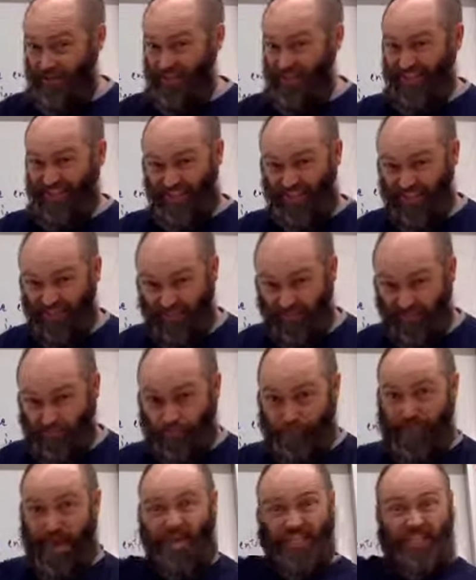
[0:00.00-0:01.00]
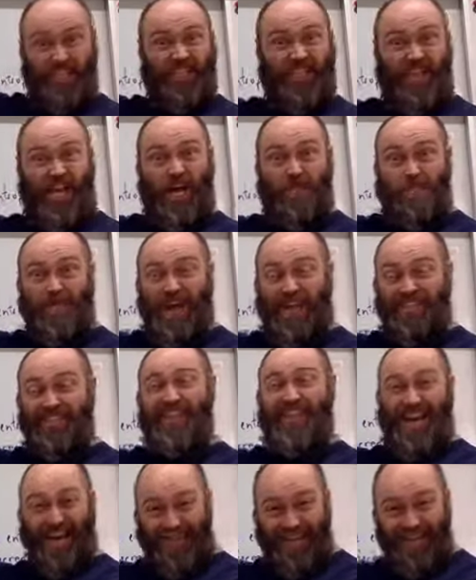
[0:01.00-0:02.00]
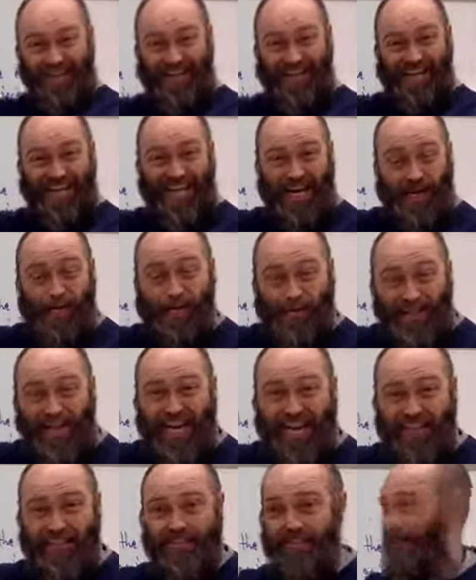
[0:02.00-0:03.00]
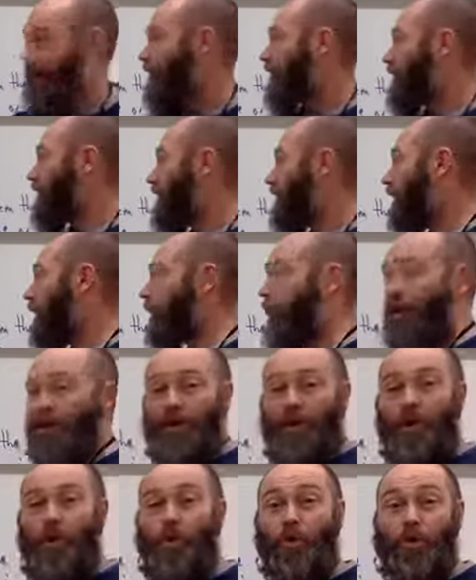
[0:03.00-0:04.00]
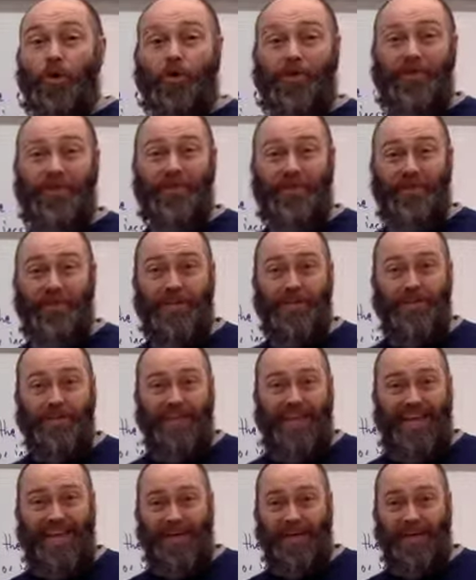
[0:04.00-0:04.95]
just going to magically come back together and get a plate. Or if you even